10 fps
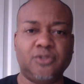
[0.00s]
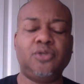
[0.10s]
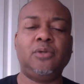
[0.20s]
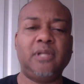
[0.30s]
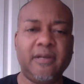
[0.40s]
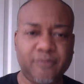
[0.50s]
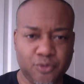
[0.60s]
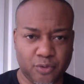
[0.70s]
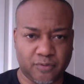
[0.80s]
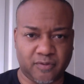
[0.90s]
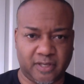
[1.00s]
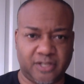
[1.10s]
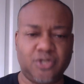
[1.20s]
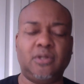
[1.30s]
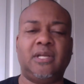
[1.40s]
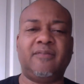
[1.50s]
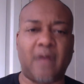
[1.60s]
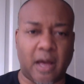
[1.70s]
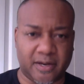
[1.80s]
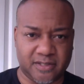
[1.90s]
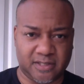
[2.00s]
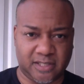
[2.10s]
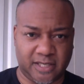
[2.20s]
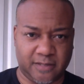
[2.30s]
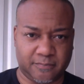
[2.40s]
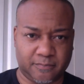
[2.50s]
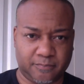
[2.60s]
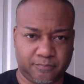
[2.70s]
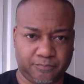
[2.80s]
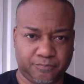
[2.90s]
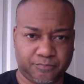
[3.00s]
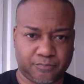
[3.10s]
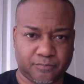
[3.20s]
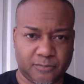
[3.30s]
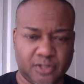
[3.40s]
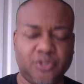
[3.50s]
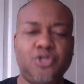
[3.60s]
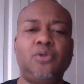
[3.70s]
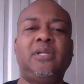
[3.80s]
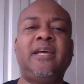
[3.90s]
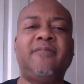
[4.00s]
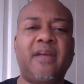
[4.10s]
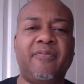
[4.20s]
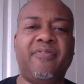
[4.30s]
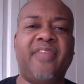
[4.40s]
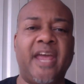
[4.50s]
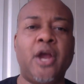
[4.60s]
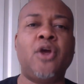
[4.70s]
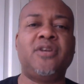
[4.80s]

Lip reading: to live truthfully, to live honestly, to live in their